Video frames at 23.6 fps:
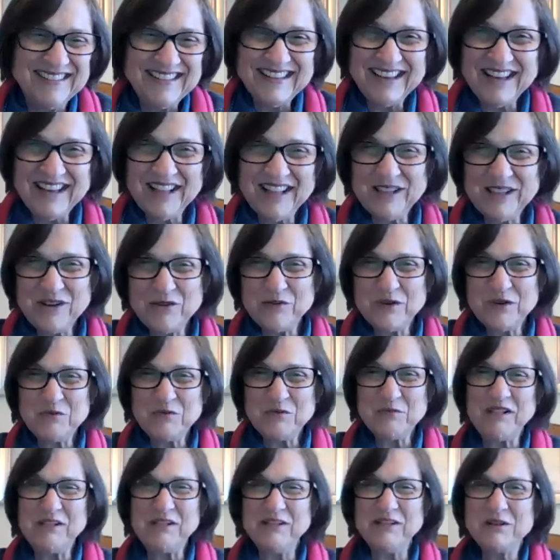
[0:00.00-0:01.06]
Hello and
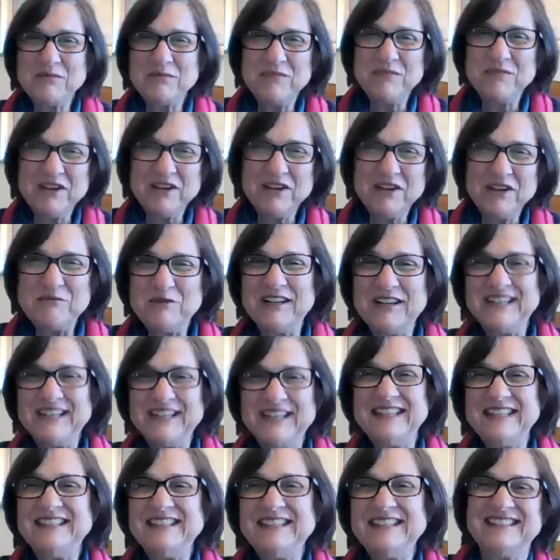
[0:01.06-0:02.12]
welcome
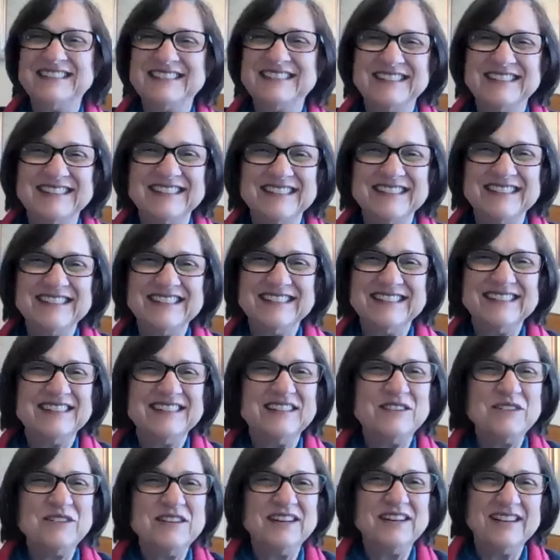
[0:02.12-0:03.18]
everyone.
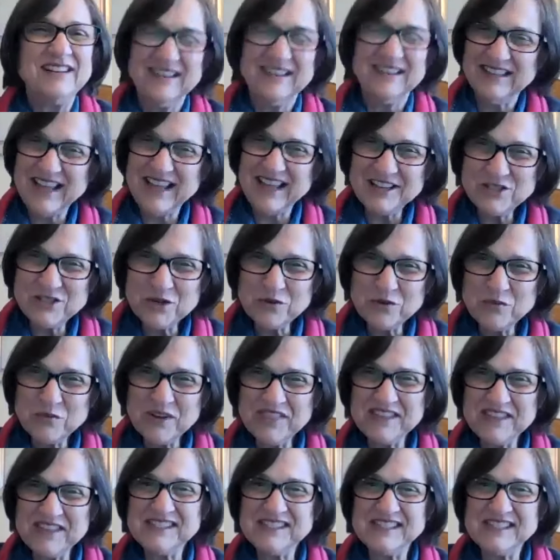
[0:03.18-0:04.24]
Glad you're with
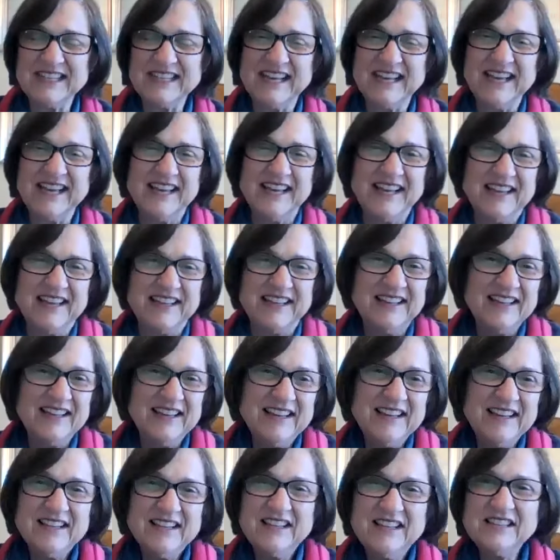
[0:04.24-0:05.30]
us today.
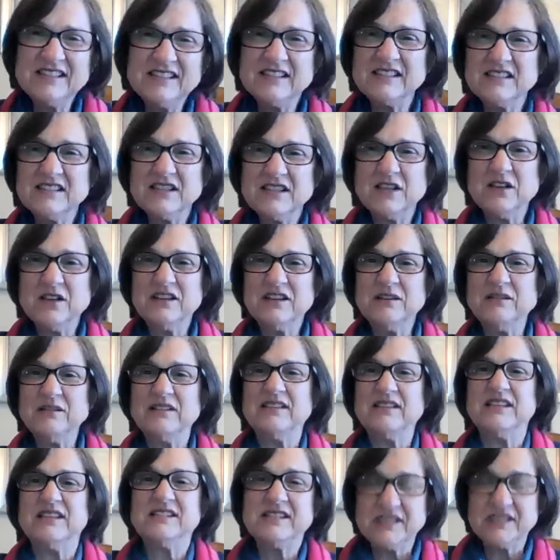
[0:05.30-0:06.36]
This is the,
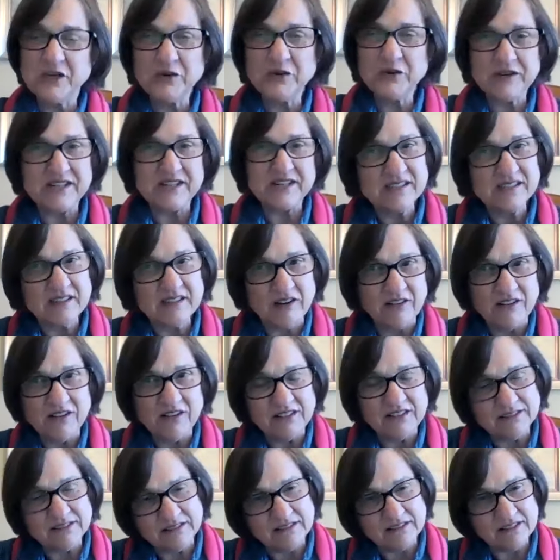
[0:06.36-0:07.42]
the series
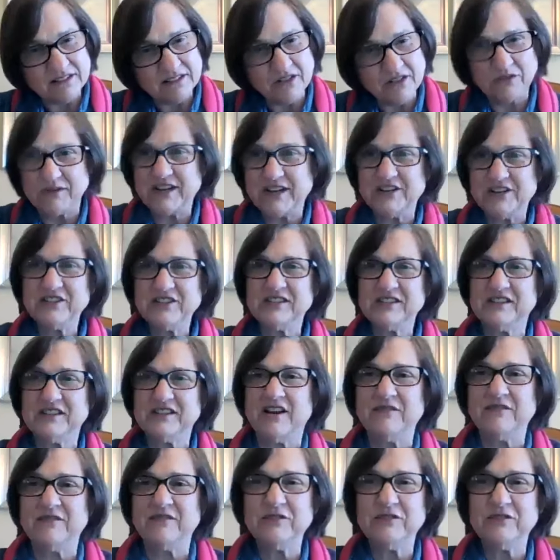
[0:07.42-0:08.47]
called Courageous
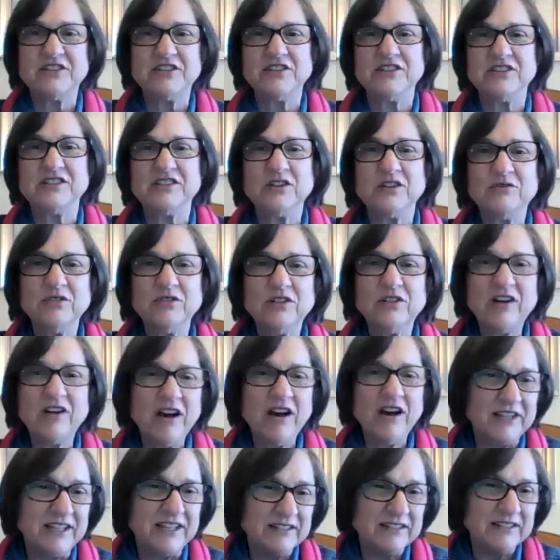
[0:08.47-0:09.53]
Conversations Over
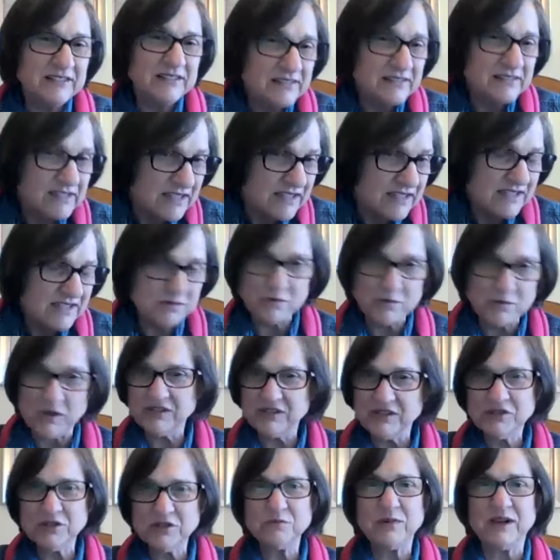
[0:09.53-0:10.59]
Coffee,
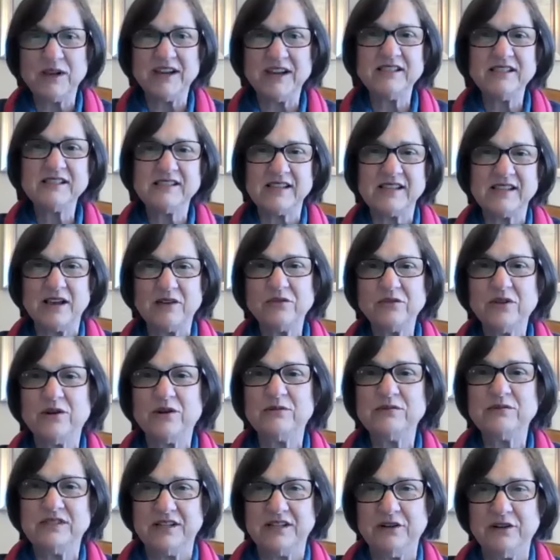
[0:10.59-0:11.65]
sponsored by the South
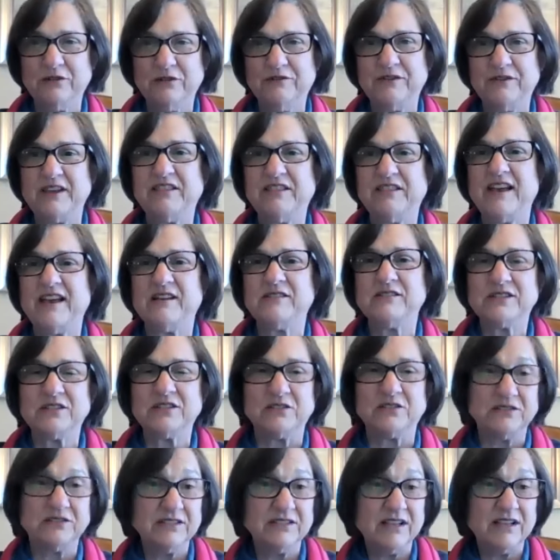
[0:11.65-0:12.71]
Coast Interfaith
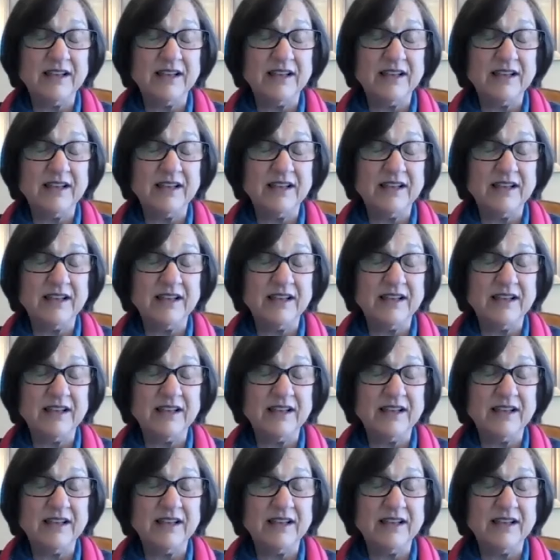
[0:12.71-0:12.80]
Council.